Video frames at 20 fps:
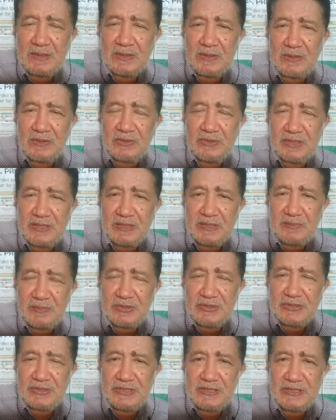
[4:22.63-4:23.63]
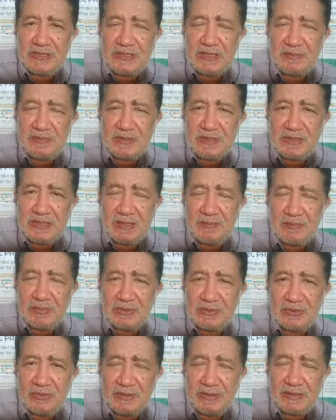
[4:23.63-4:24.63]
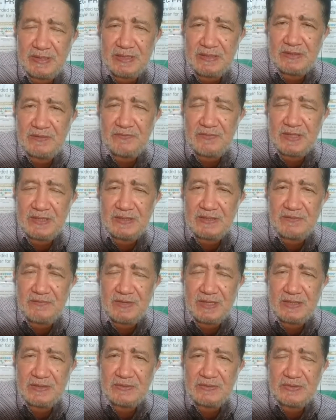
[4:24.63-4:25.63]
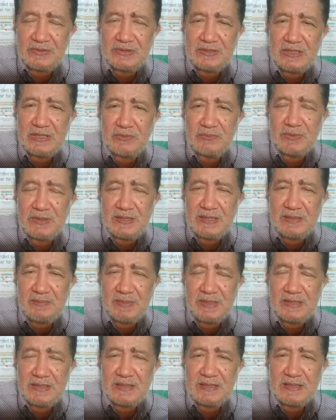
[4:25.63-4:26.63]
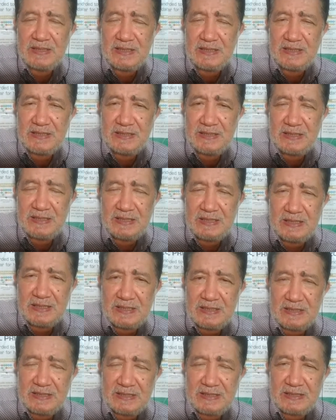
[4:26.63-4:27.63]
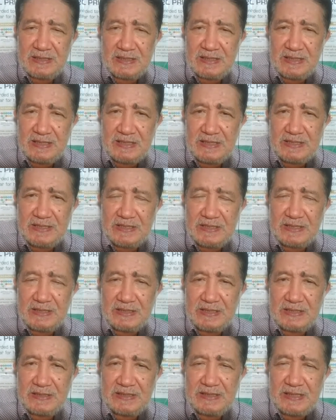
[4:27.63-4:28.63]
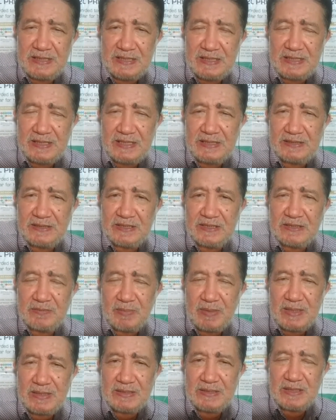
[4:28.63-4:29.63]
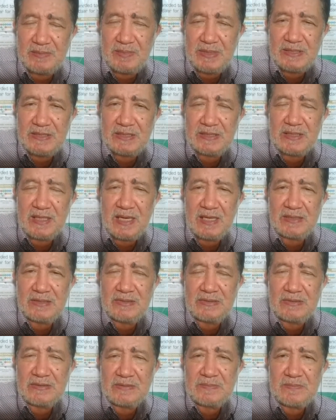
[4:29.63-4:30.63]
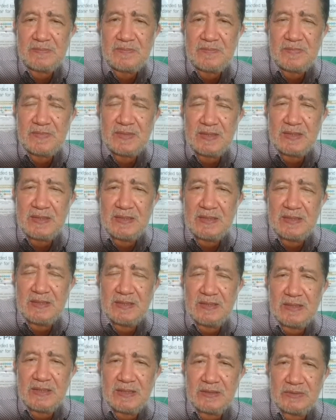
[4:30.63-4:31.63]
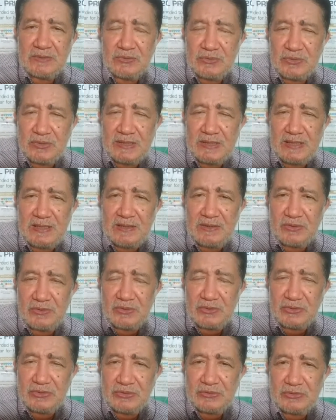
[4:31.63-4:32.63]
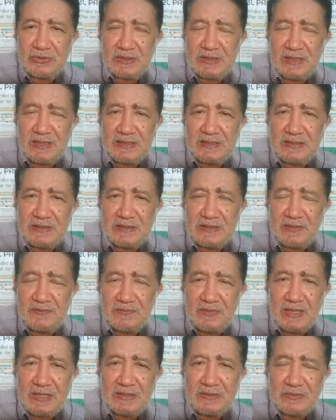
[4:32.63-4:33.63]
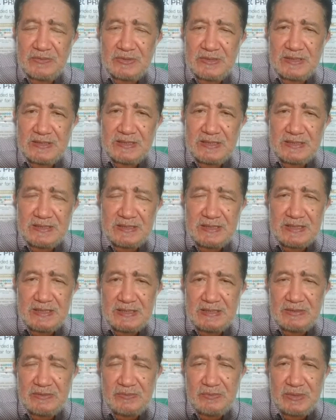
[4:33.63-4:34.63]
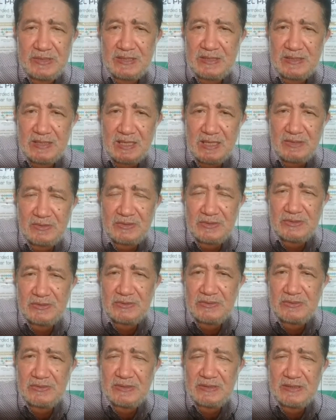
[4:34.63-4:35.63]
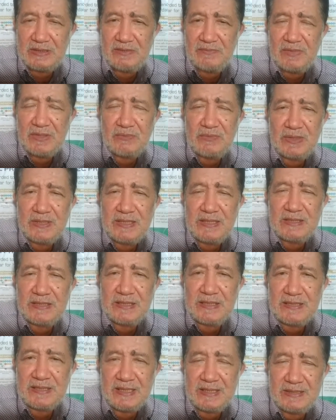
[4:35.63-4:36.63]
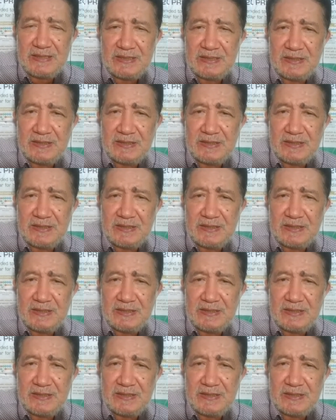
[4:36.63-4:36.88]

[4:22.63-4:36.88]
or immune system is able to identify the virus, it will immediately elicit an innate response, immediate action to kill or neutralize the virus, let's say within hours or even within 3 days.